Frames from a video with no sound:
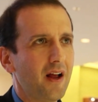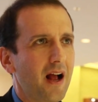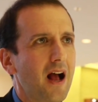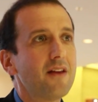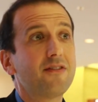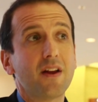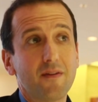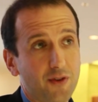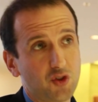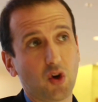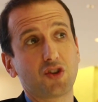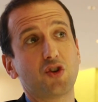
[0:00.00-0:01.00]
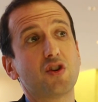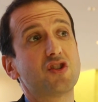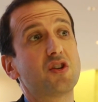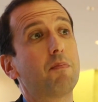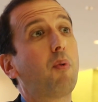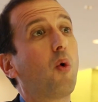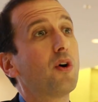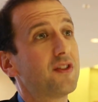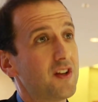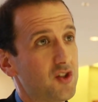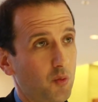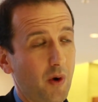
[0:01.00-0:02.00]
has the infrastructure to support
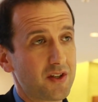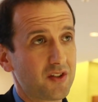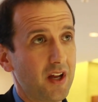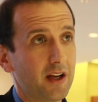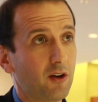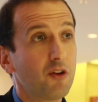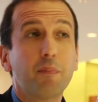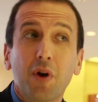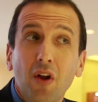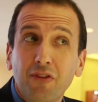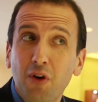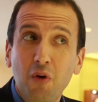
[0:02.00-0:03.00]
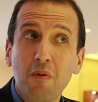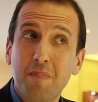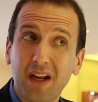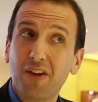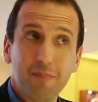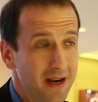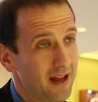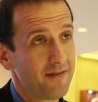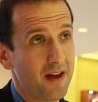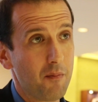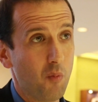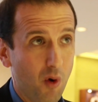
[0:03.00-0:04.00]
these risk takers, but also because many of
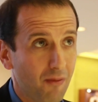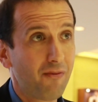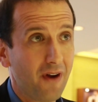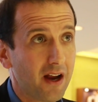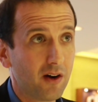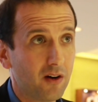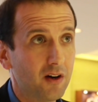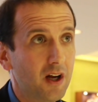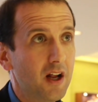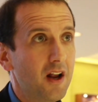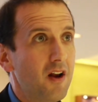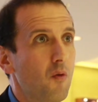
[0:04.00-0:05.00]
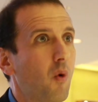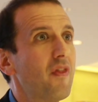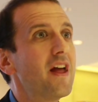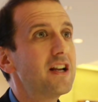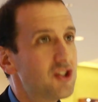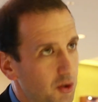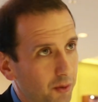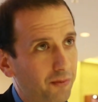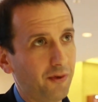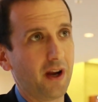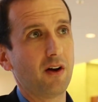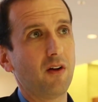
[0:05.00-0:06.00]
them will fail, when they do
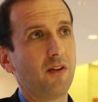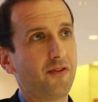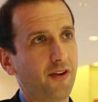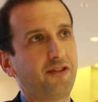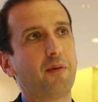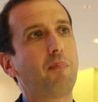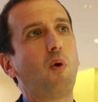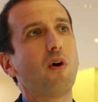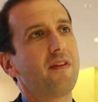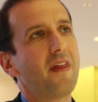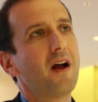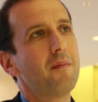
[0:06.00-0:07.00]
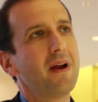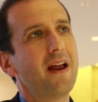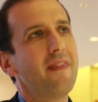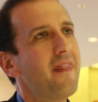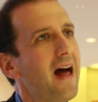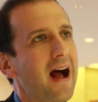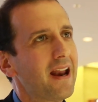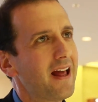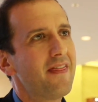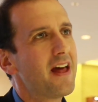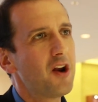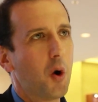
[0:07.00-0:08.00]
fail, to support them in that,
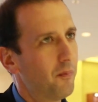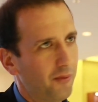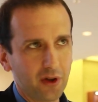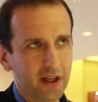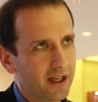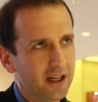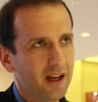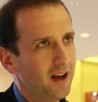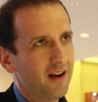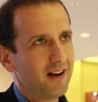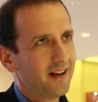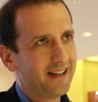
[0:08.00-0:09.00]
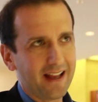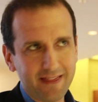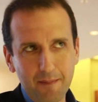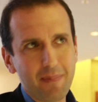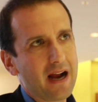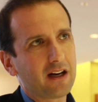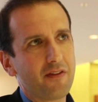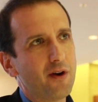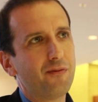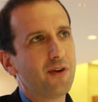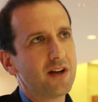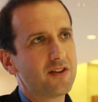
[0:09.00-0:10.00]
and then hopefully get them back on their
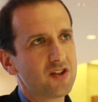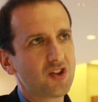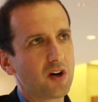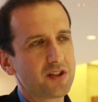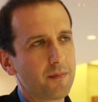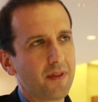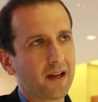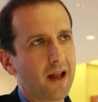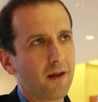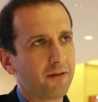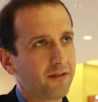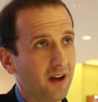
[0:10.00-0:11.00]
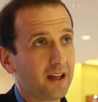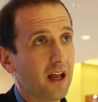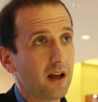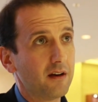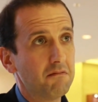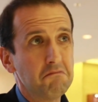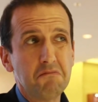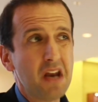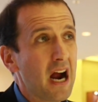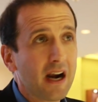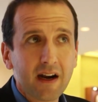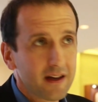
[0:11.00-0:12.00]
feet to start something else again.
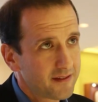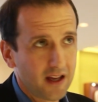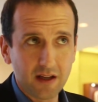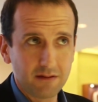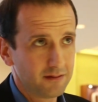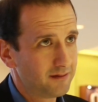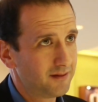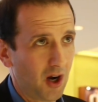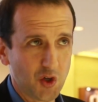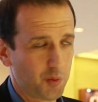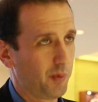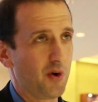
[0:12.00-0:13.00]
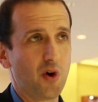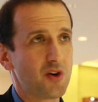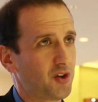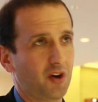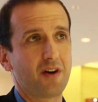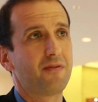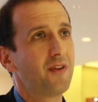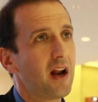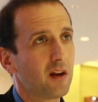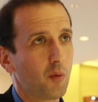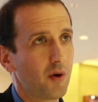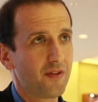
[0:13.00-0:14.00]
9 out of 10 entrepreneurs are gonna
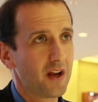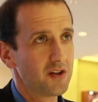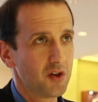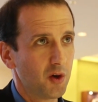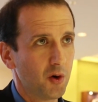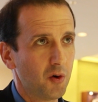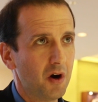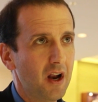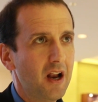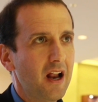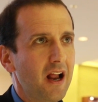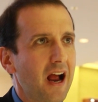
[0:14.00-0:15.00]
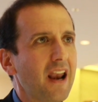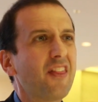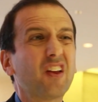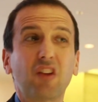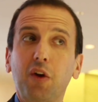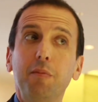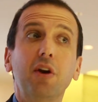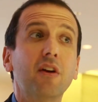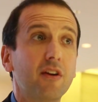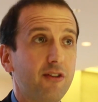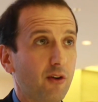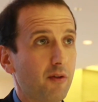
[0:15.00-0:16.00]
fail at what they do, and I think the
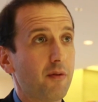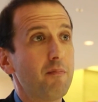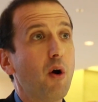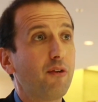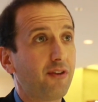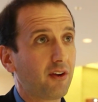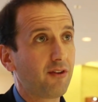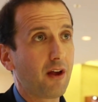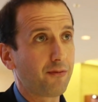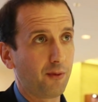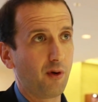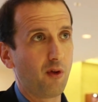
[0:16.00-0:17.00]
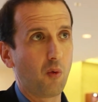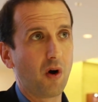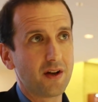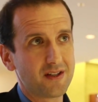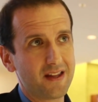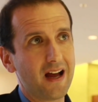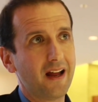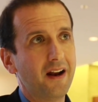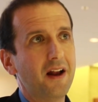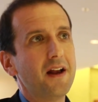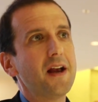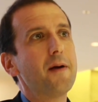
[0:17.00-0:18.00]
communities that are the most successful are the ones that
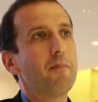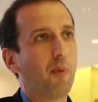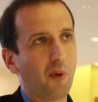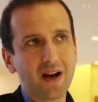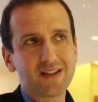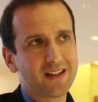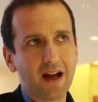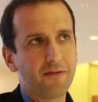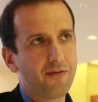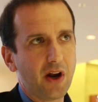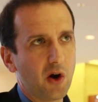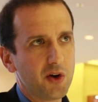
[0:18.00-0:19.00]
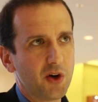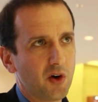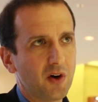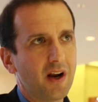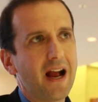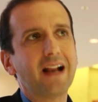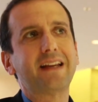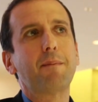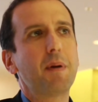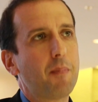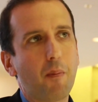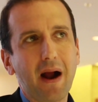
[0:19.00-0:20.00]
embrace that failure and get
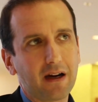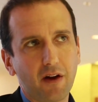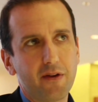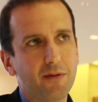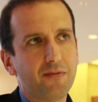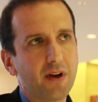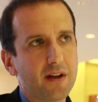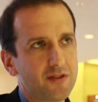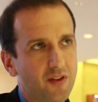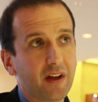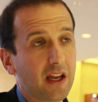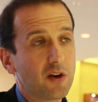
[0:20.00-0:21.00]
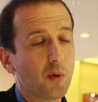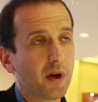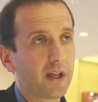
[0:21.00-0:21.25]
people back on their feet so they can do it